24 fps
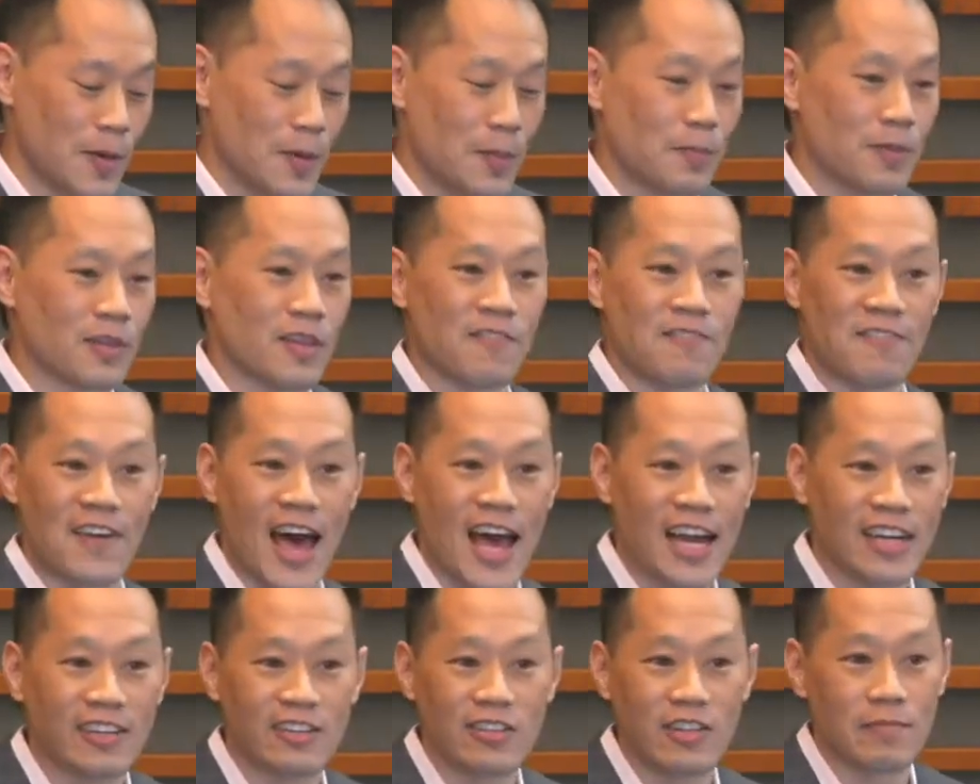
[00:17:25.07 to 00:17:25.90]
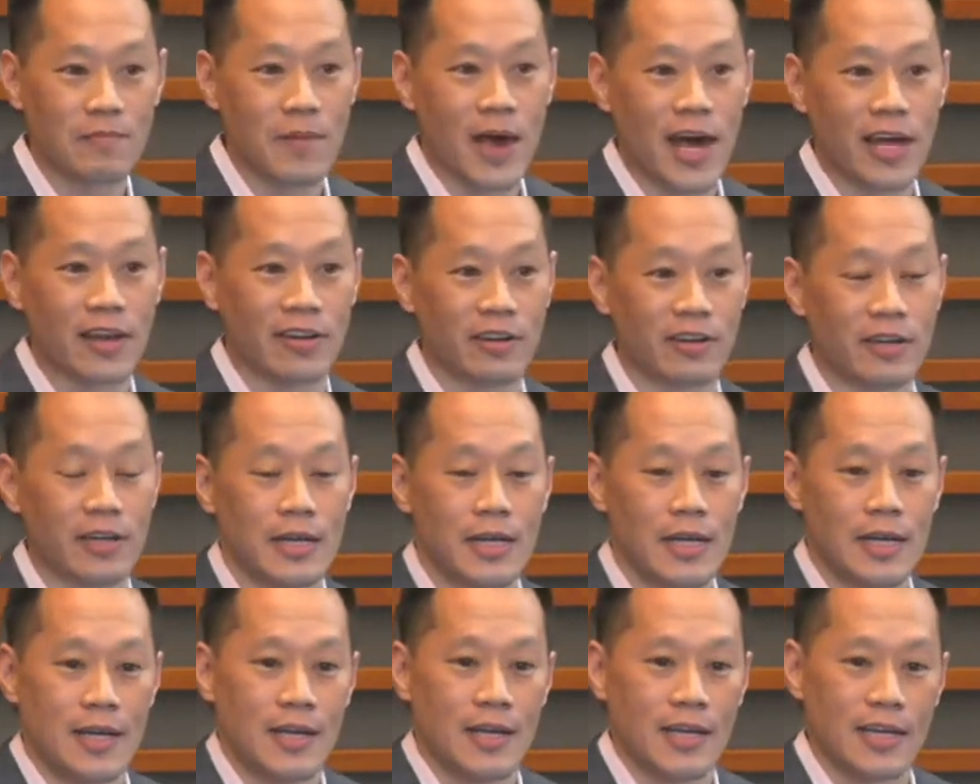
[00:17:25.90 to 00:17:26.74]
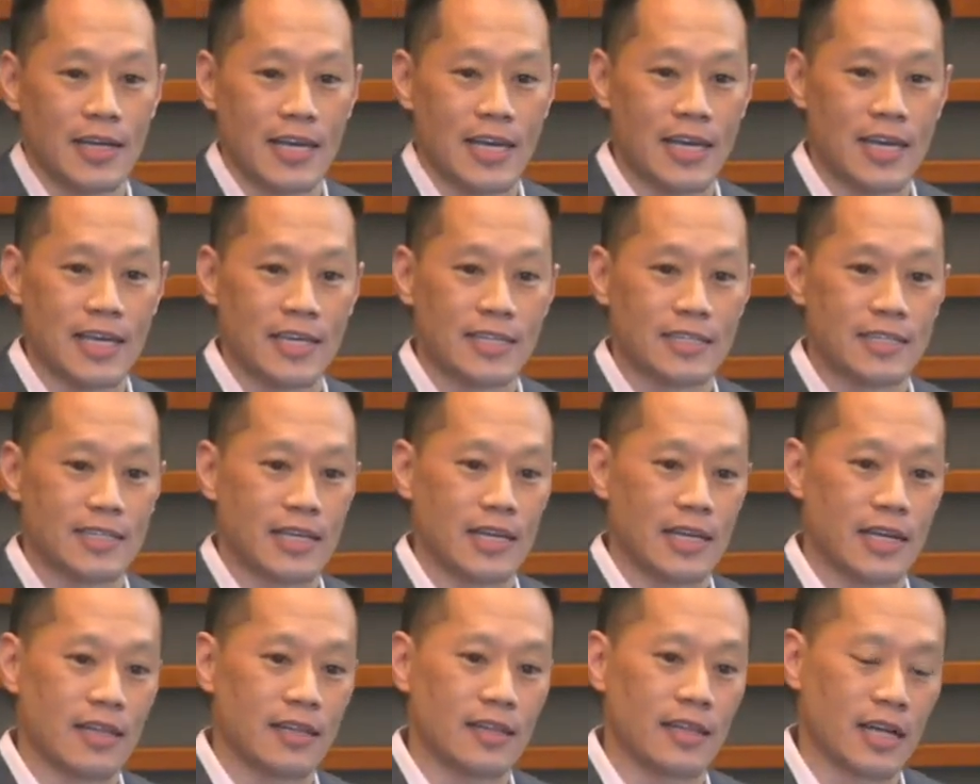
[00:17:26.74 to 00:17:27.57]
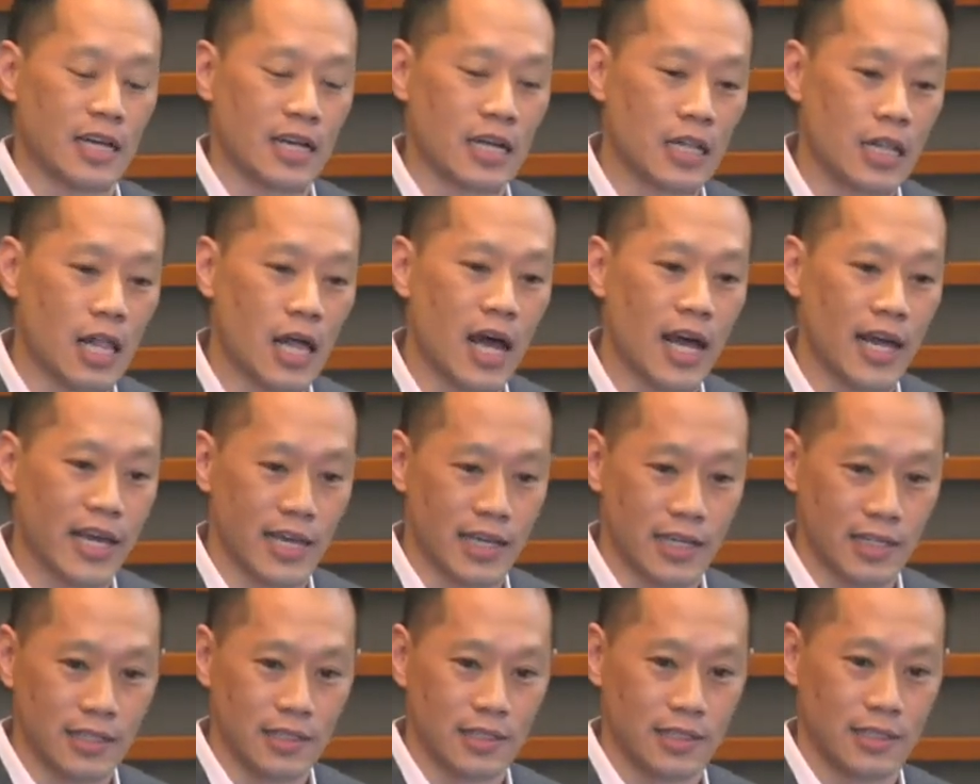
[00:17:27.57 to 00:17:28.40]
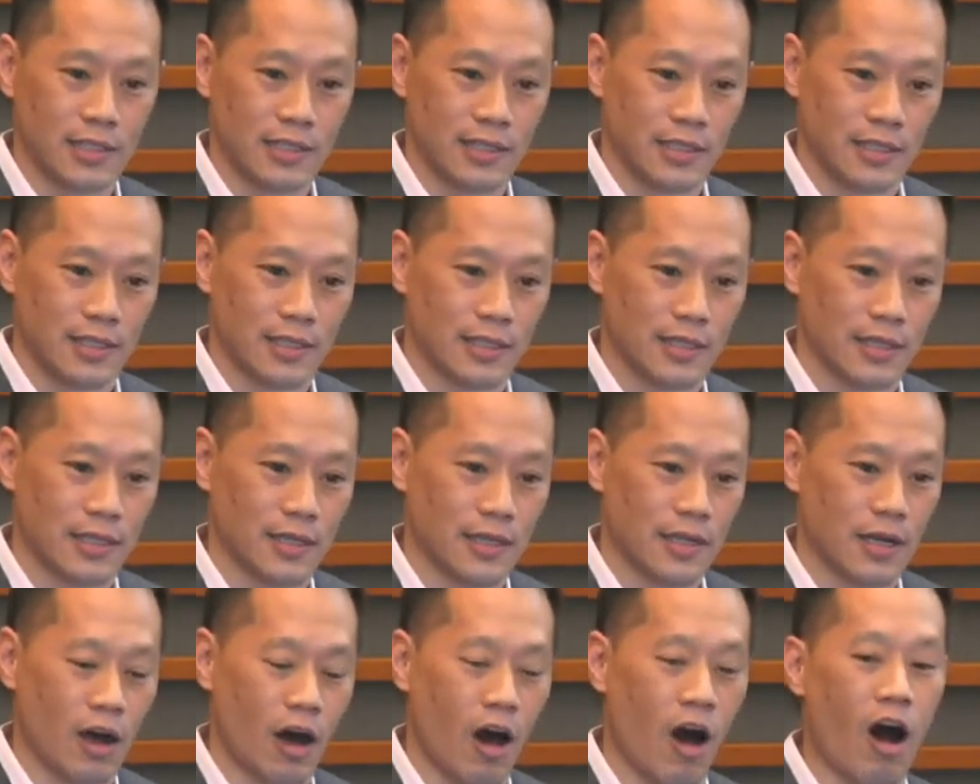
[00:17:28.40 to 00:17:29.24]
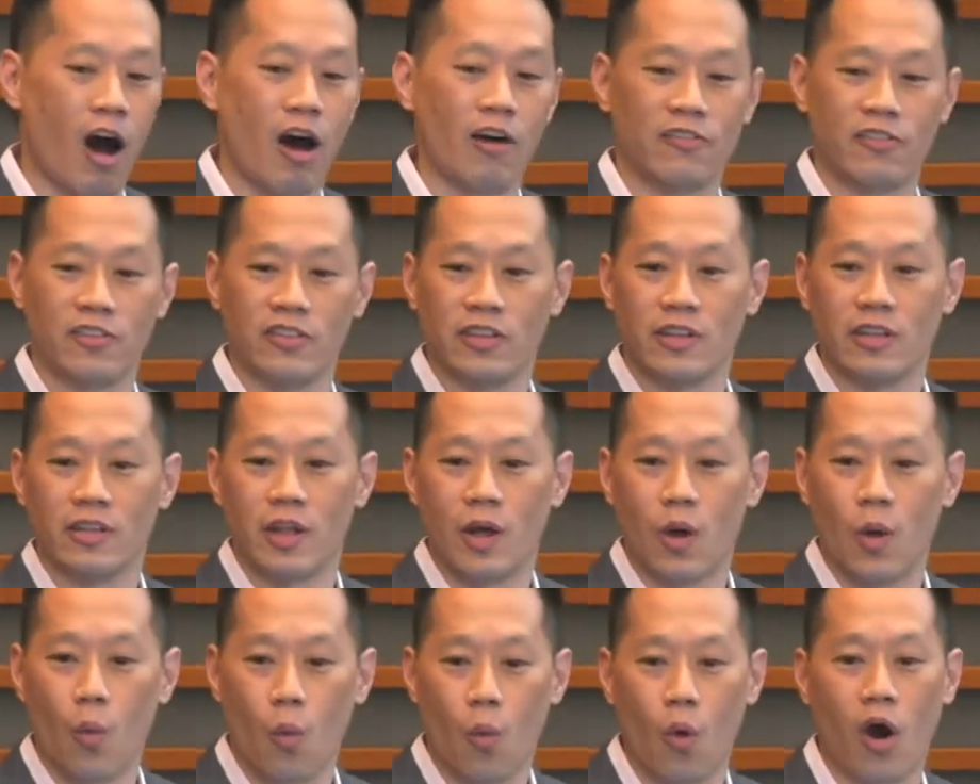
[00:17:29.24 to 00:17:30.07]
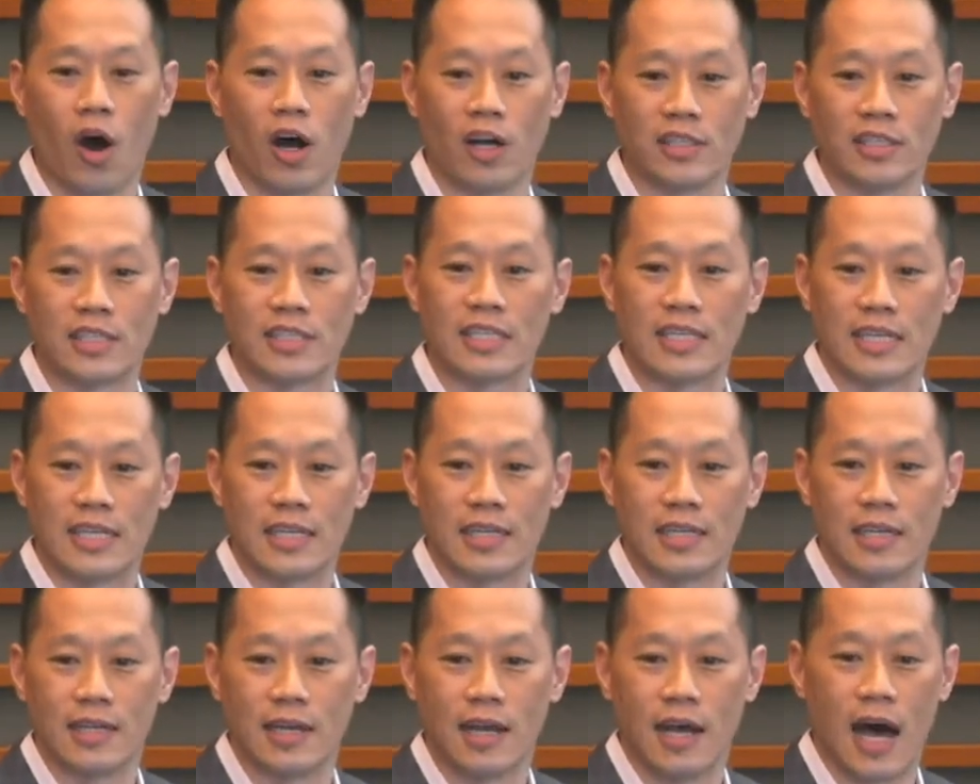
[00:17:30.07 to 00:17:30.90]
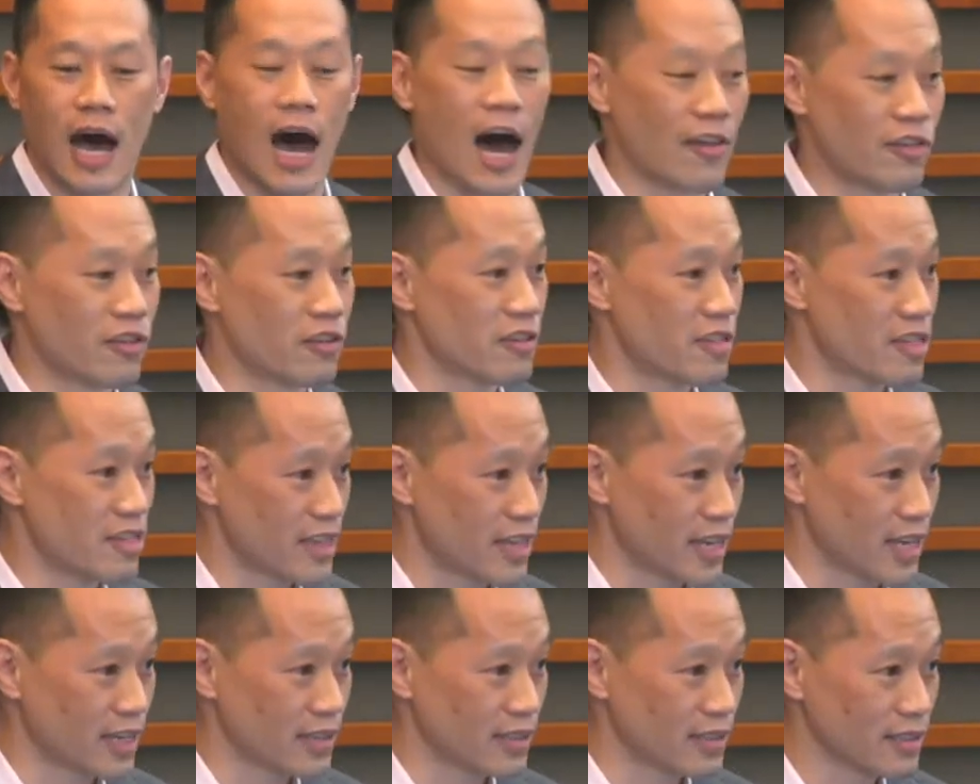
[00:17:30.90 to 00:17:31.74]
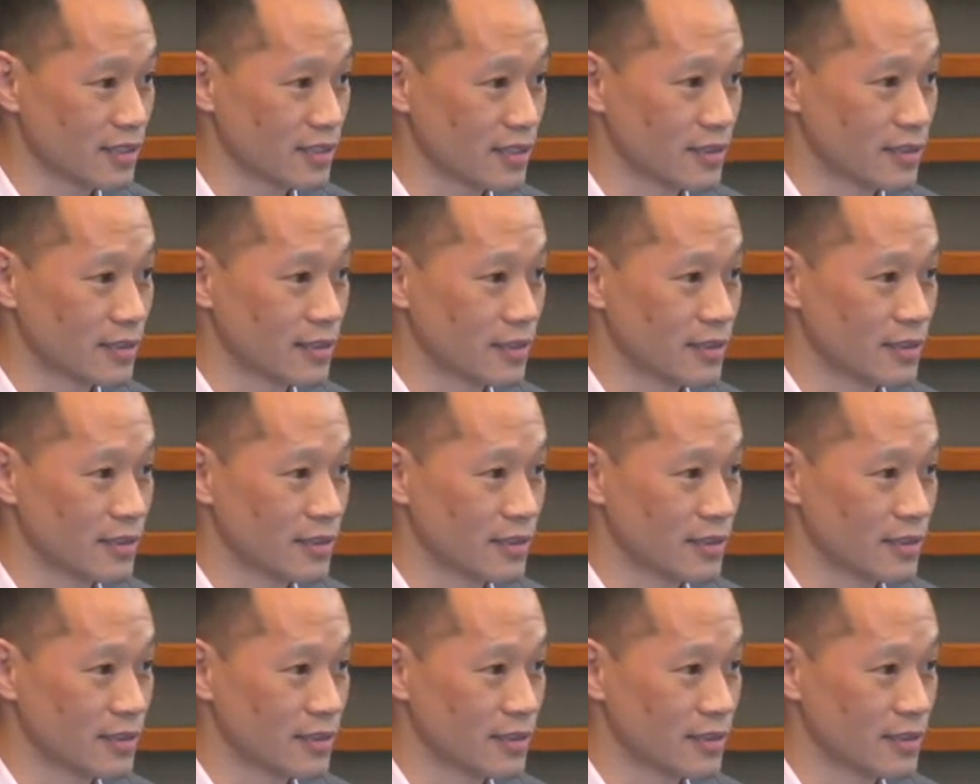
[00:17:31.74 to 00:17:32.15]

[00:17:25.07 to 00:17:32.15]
But the fact of the matter is, the client often wants other things.